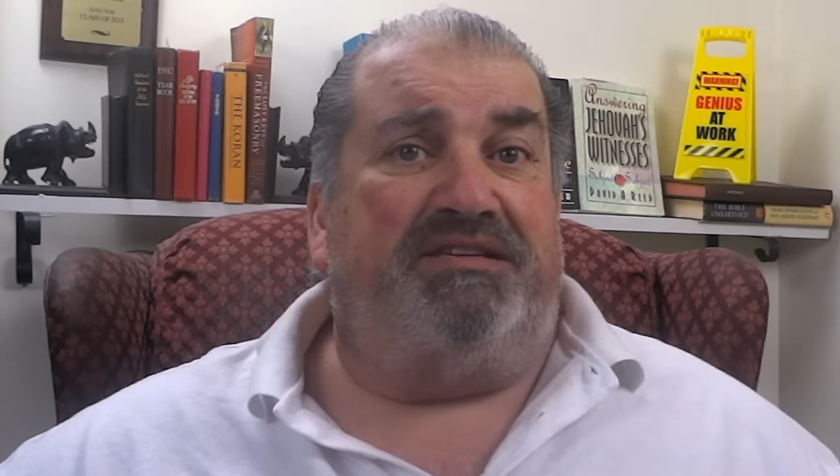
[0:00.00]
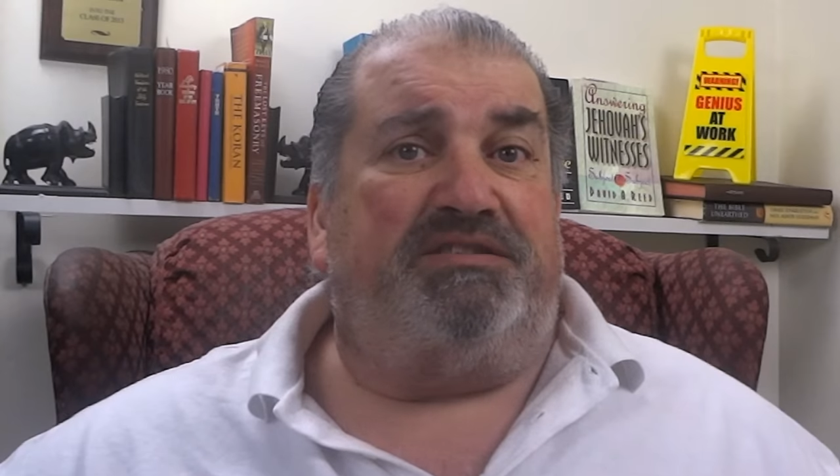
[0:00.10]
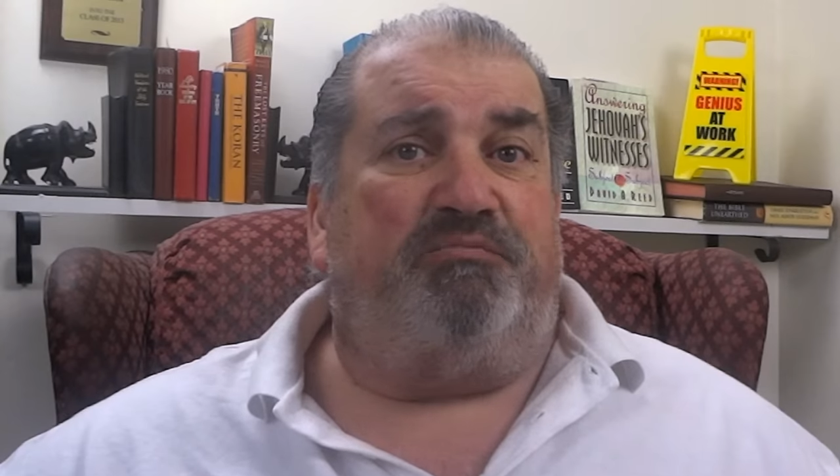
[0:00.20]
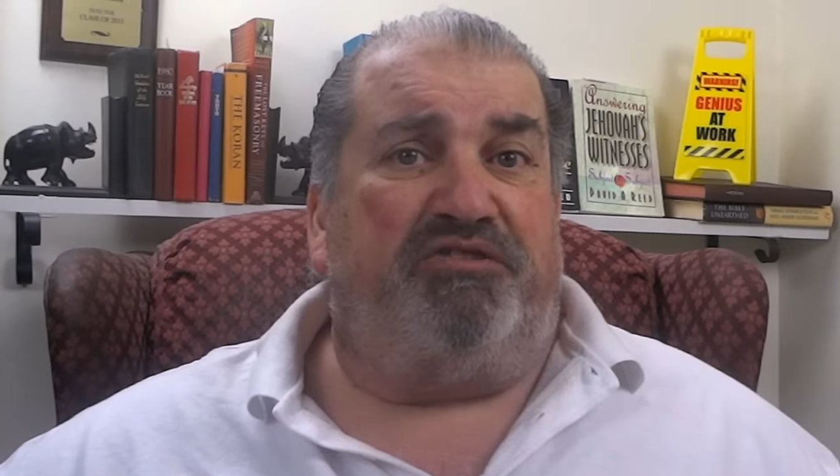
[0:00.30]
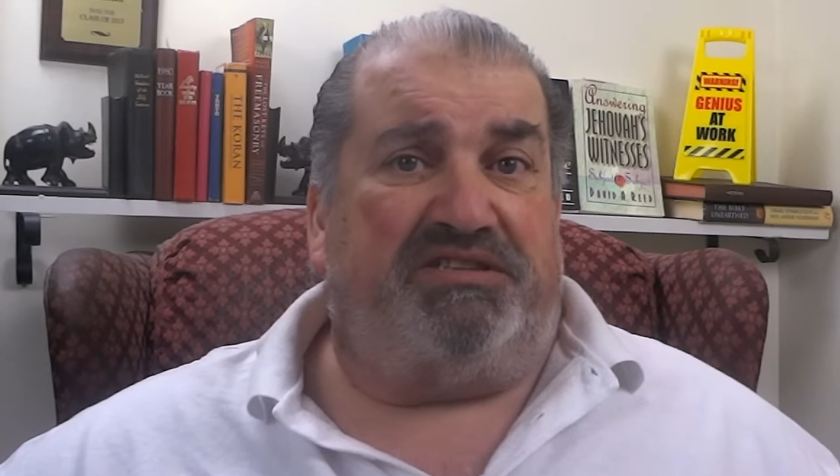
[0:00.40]

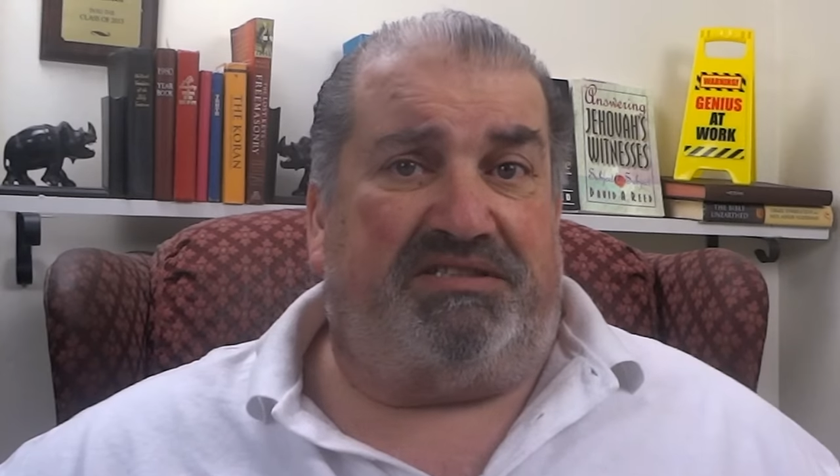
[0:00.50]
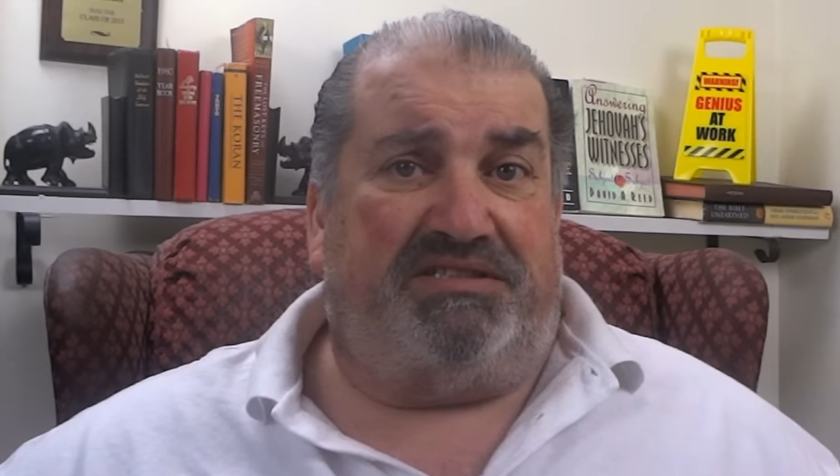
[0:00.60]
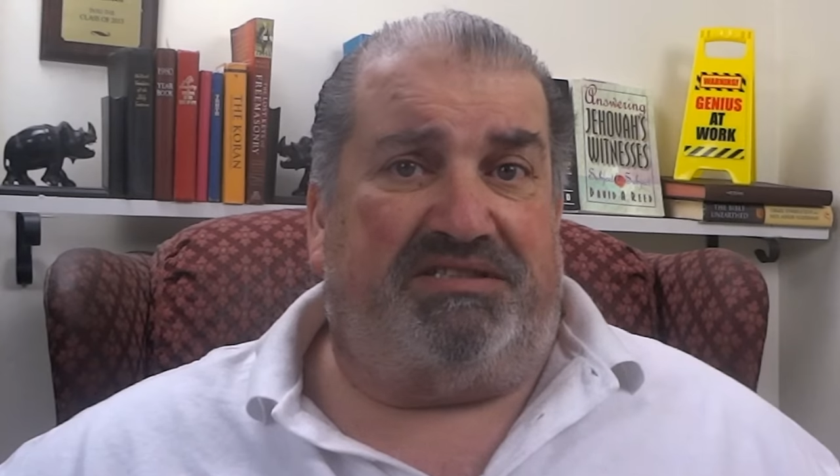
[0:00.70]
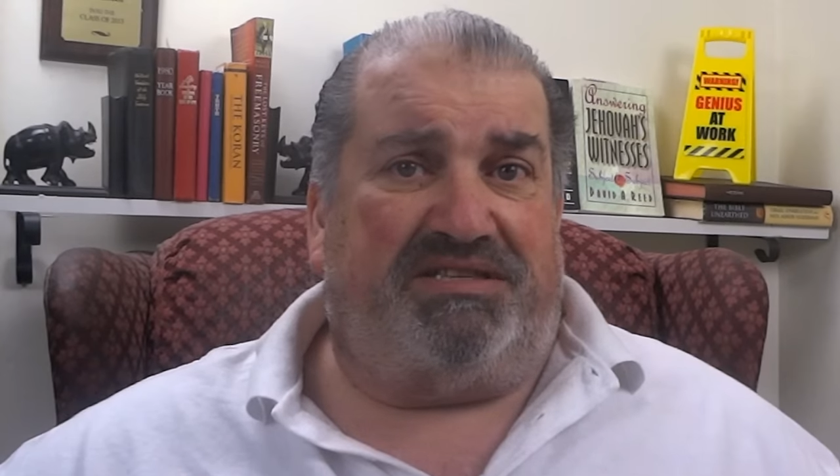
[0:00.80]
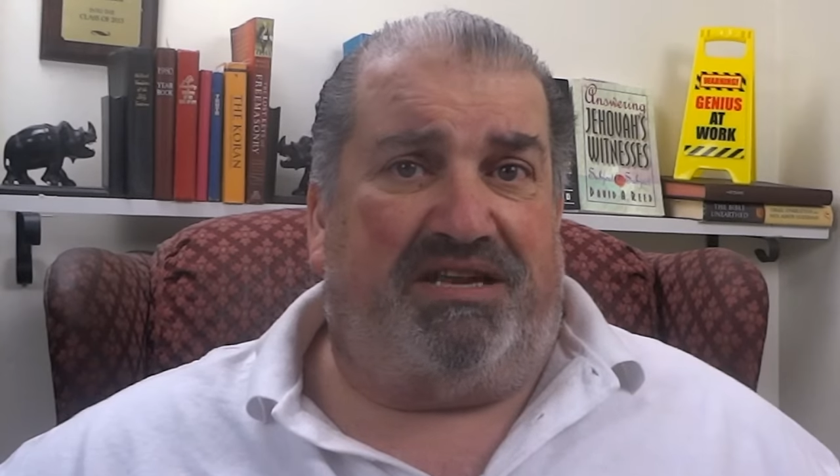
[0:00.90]
his
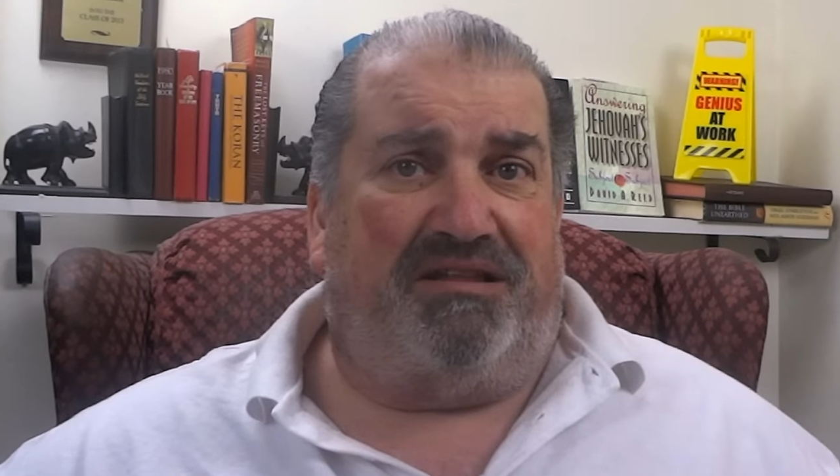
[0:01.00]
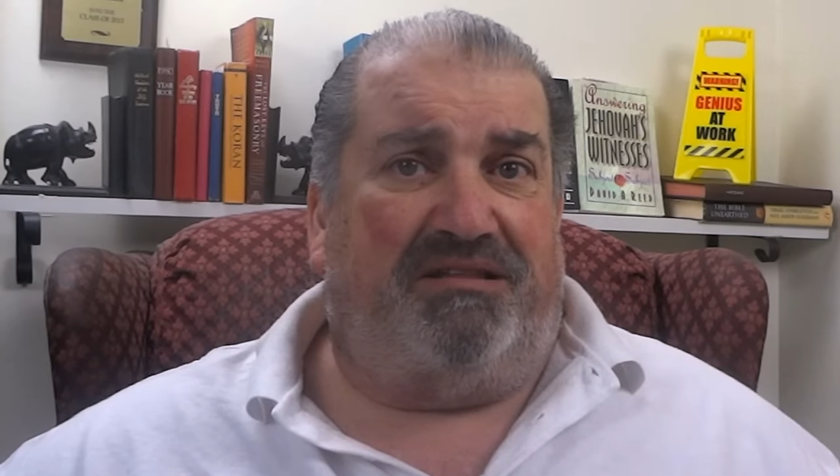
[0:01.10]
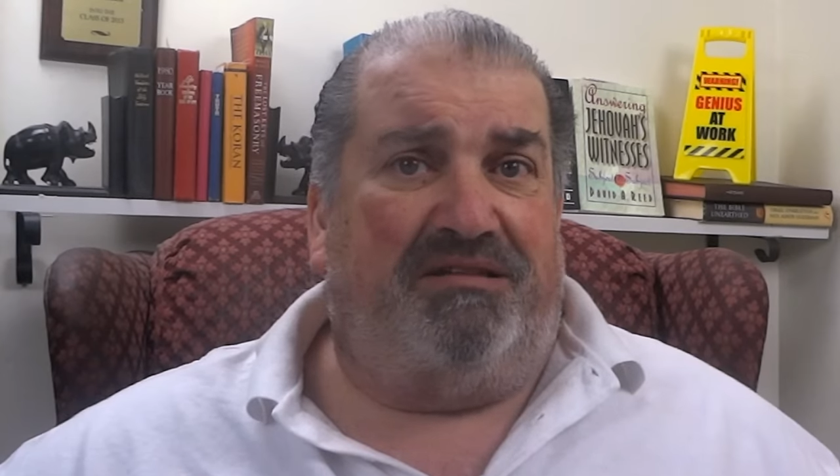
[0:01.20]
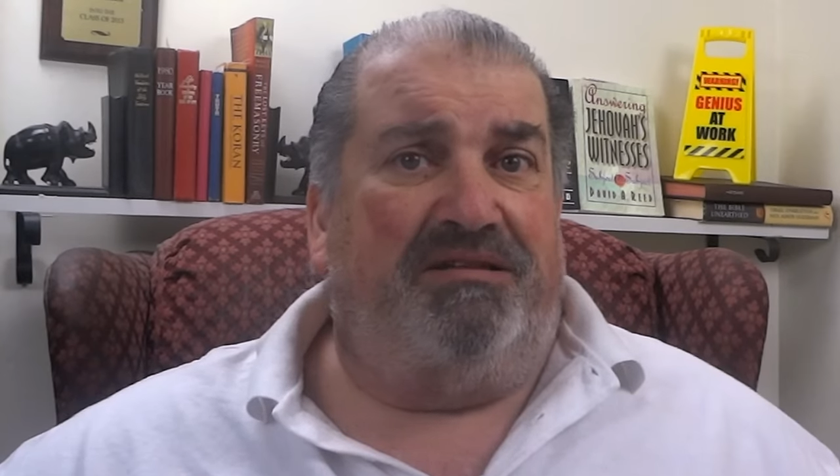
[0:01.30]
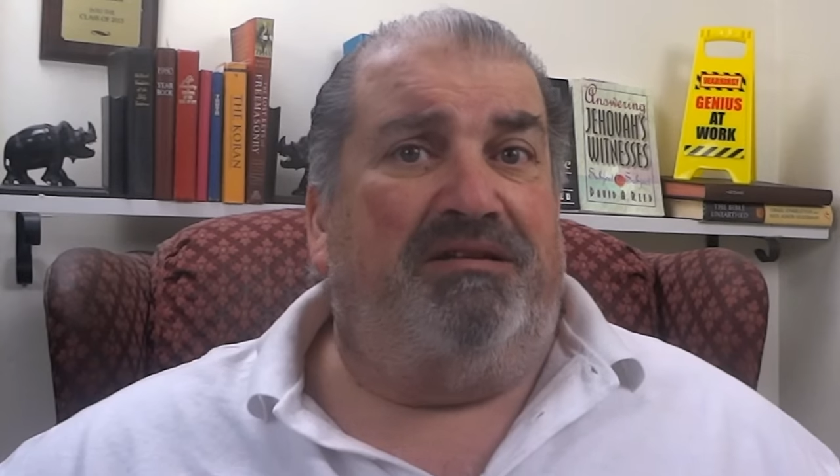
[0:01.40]
prison
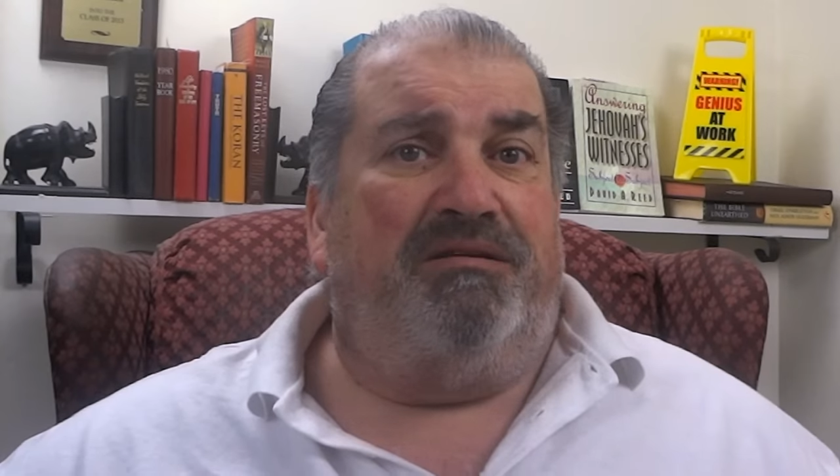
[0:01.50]
cell